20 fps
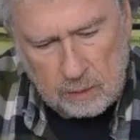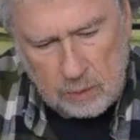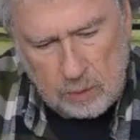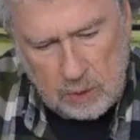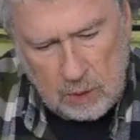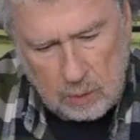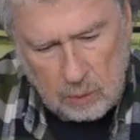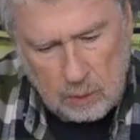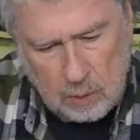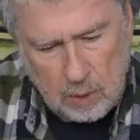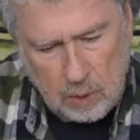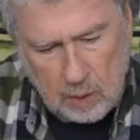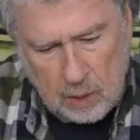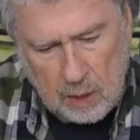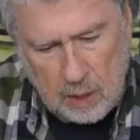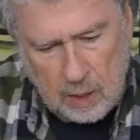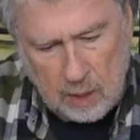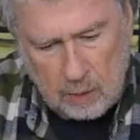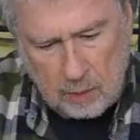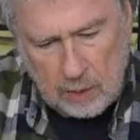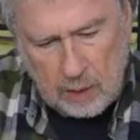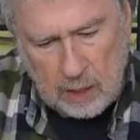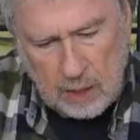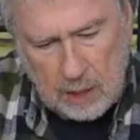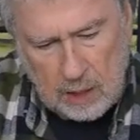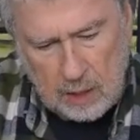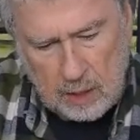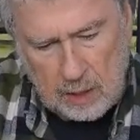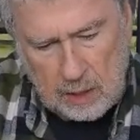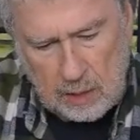So we're going to now
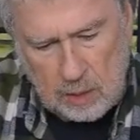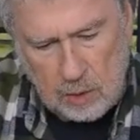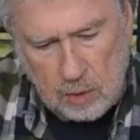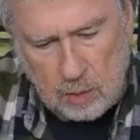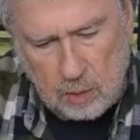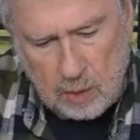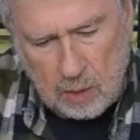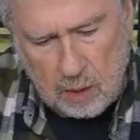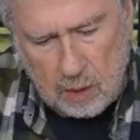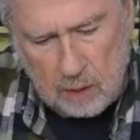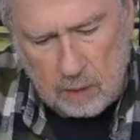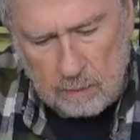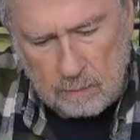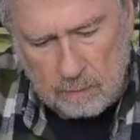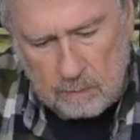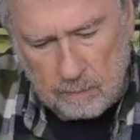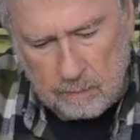connect these two here.